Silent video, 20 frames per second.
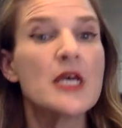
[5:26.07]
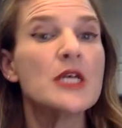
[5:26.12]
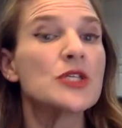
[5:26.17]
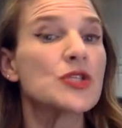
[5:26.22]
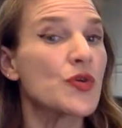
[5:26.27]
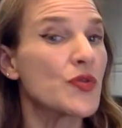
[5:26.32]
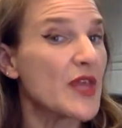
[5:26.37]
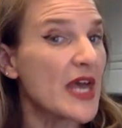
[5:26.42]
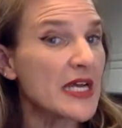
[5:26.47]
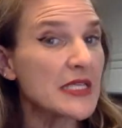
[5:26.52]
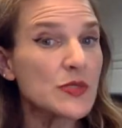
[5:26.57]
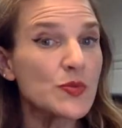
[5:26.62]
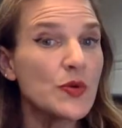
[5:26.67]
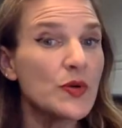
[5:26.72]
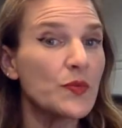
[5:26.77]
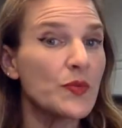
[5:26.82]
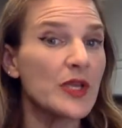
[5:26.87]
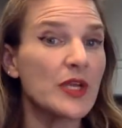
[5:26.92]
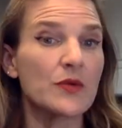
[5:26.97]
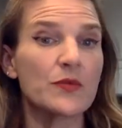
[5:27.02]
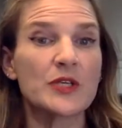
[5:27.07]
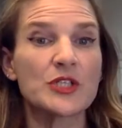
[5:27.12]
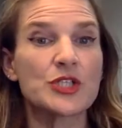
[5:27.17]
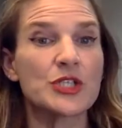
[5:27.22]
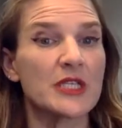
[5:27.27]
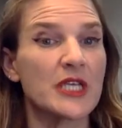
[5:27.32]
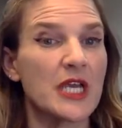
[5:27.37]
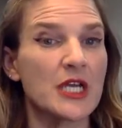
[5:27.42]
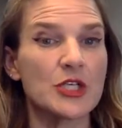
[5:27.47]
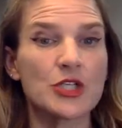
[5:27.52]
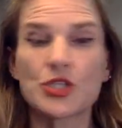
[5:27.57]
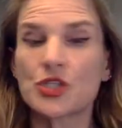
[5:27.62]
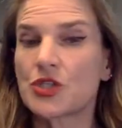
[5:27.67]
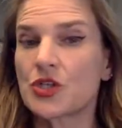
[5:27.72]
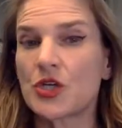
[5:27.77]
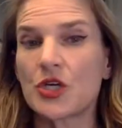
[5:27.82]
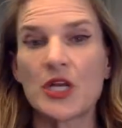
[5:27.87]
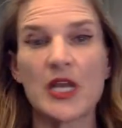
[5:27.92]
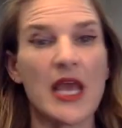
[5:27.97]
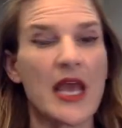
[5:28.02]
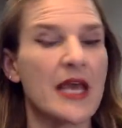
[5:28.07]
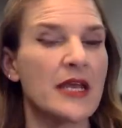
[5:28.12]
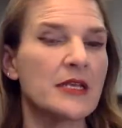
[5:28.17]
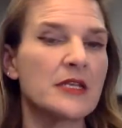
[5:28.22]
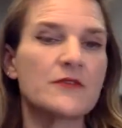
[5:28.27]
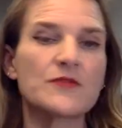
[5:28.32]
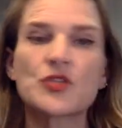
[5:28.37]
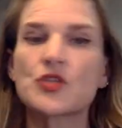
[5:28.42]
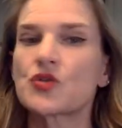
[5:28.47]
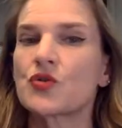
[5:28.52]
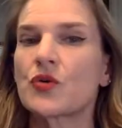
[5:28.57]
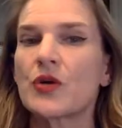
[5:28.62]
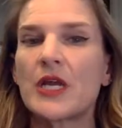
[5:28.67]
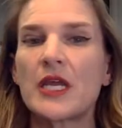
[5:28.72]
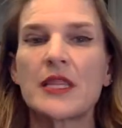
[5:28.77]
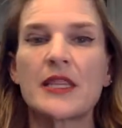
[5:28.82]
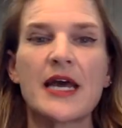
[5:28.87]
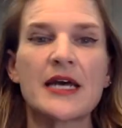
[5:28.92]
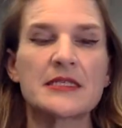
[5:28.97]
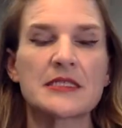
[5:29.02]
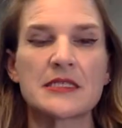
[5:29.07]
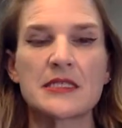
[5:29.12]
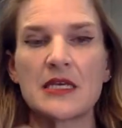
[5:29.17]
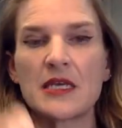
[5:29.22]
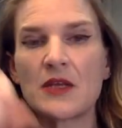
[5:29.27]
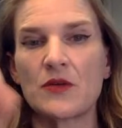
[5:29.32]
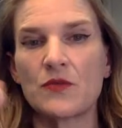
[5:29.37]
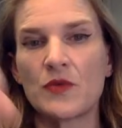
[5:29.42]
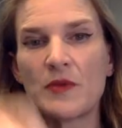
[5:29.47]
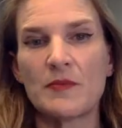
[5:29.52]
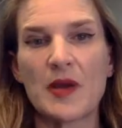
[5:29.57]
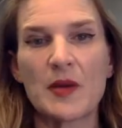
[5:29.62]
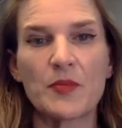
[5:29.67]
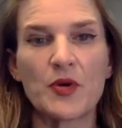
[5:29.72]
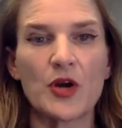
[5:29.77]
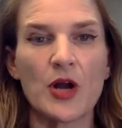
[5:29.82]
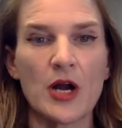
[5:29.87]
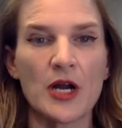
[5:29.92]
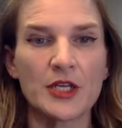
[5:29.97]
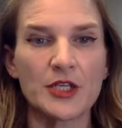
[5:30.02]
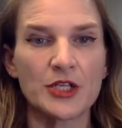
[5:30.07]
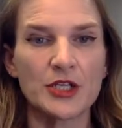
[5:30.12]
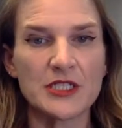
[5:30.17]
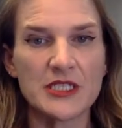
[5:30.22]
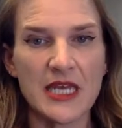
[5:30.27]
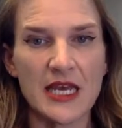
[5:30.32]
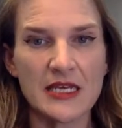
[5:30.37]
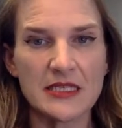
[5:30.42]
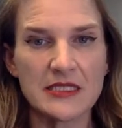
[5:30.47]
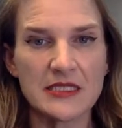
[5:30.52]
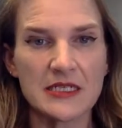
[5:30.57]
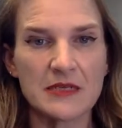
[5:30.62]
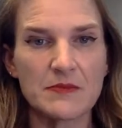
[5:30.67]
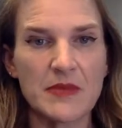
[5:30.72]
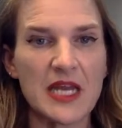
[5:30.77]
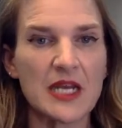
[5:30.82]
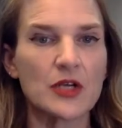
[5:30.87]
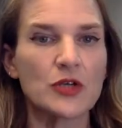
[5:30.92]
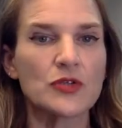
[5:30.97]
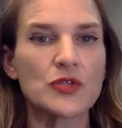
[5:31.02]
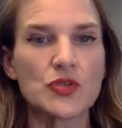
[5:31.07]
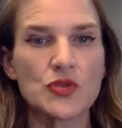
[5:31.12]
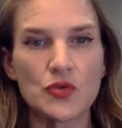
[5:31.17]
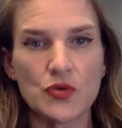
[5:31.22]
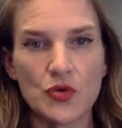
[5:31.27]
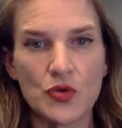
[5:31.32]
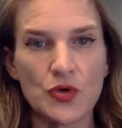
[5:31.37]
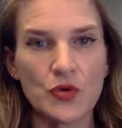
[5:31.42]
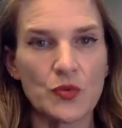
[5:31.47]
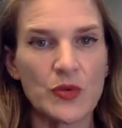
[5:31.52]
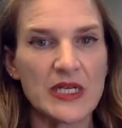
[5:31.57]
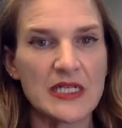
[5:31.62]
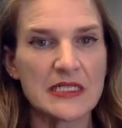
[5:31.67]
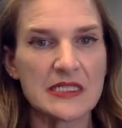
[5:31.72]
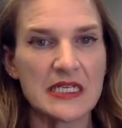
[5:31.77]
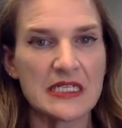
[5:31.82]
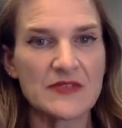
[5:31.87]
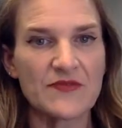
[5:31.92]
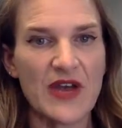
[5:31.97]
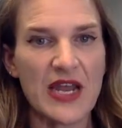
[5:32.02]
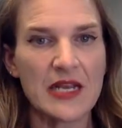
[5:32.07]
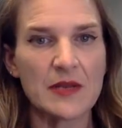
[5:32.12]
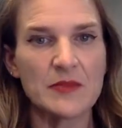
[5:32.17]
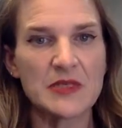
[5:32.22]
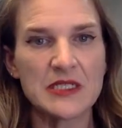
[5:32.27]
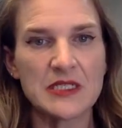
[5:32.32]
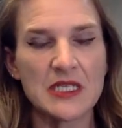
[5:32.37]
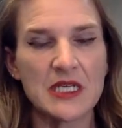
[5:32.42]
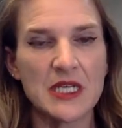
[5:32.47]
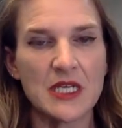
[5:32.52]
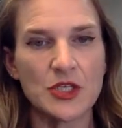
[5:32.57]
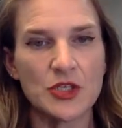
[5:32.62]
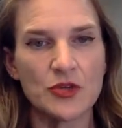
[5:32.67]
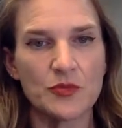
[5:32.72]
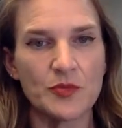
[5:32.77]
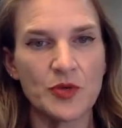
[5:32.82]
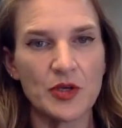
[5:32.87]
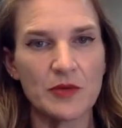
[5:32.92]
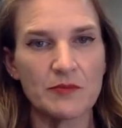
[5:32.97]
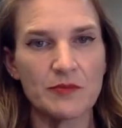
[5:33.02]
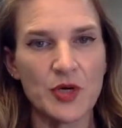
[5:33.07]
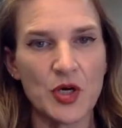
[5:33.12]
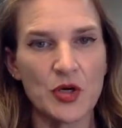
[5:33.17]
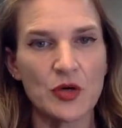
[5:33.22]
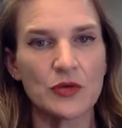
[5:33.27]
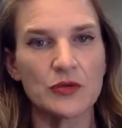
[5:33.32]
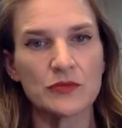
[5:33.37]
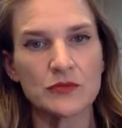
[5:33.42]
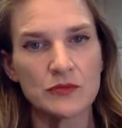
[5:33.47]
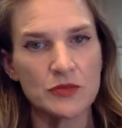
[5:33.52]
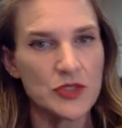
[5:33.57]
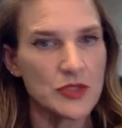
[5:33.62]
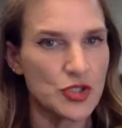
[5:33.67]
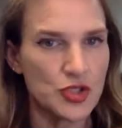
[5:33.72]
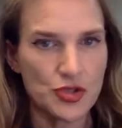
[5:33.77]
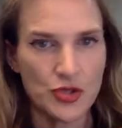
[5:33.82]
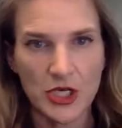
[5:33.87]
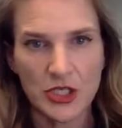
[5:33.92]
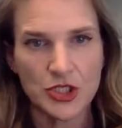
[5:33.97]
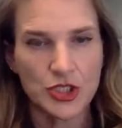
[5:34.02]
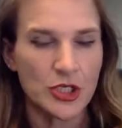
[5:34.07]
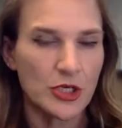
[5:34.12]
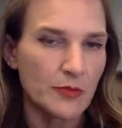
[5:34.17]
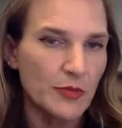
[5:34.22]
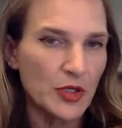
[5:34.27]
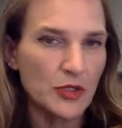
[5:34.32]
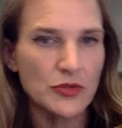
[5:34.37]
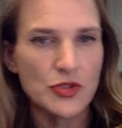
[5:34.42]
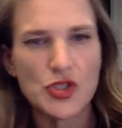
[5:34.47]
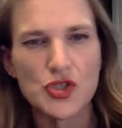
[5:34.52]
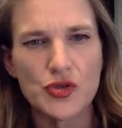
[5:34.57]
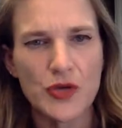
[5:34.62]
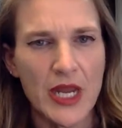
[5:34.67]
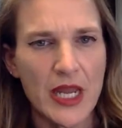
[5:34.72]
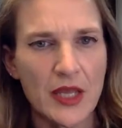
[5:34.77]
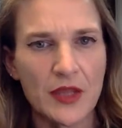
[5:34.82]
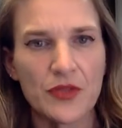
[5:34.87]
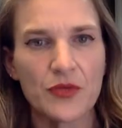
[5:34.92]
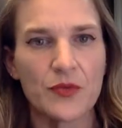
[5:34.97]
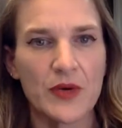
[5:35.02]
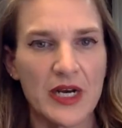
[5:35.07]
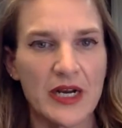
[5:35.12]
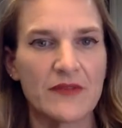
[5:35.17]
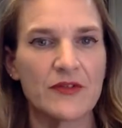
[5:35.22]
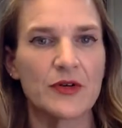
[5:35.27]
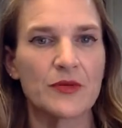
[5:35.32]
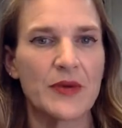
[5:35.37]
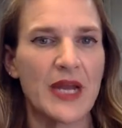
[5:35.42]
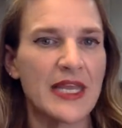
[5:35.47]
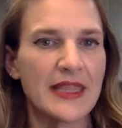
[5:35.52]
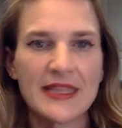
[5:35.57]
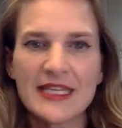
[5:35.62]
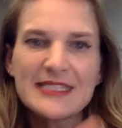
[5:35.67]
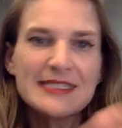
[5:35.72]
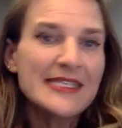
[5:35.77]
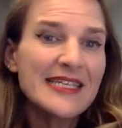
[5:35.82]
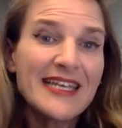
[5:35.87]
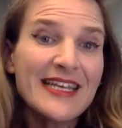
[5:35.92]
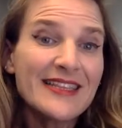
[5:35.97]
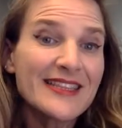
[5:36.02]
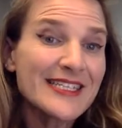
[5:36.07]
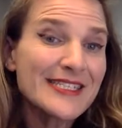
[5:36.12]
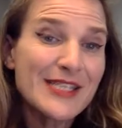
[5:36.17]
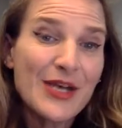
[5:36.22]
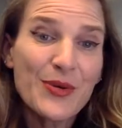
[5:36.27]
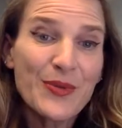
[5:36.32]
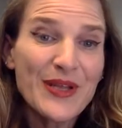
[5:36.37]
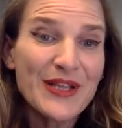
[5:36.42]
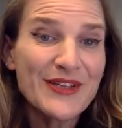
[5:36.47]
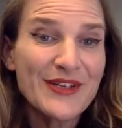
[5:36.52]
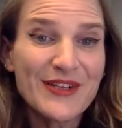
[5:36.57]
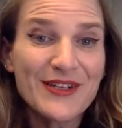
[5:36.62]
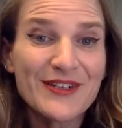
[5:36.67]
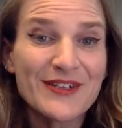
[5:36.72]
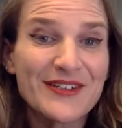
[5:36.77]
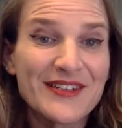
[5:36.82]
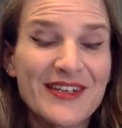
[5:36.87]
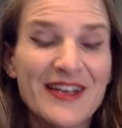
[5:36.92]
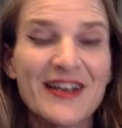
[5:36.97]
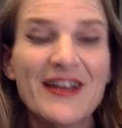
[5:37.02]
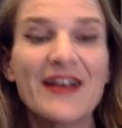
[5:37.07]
So that's what we originally understood. End of story. That's it. Remember, on your test in medical school, when it says vitamin D, you put bone structure, bone strength, whatever, right? That's it. That's all we learned.